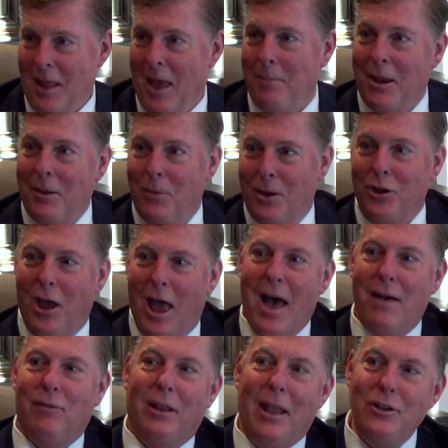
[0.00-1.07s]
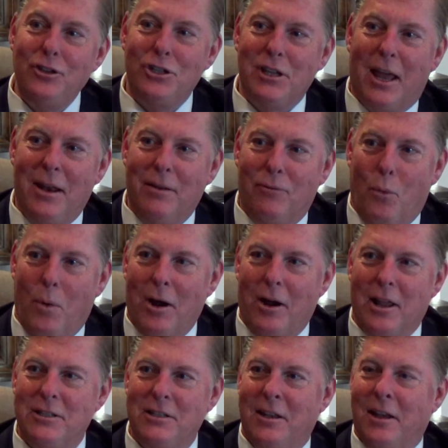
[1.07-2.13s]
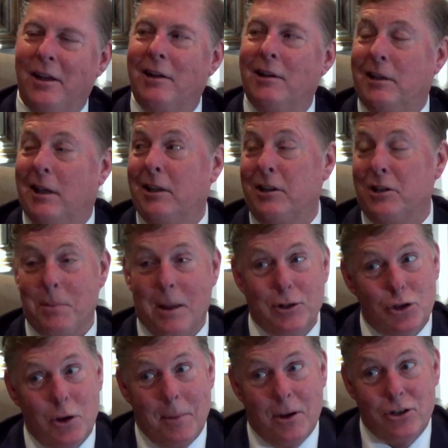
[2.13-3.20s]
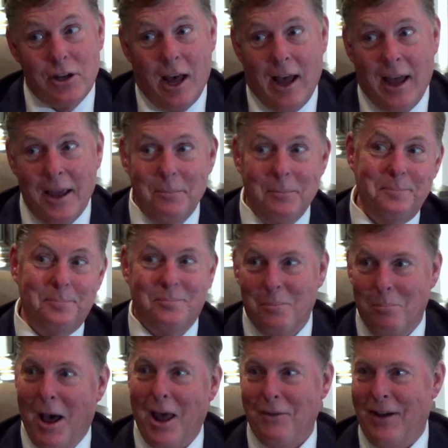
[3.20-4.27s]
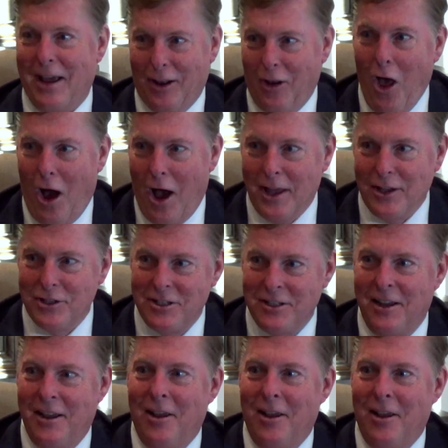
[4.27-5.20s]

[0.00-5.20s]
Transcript: I mean, when you have a legislative awareness and you spend so much time modifying laws,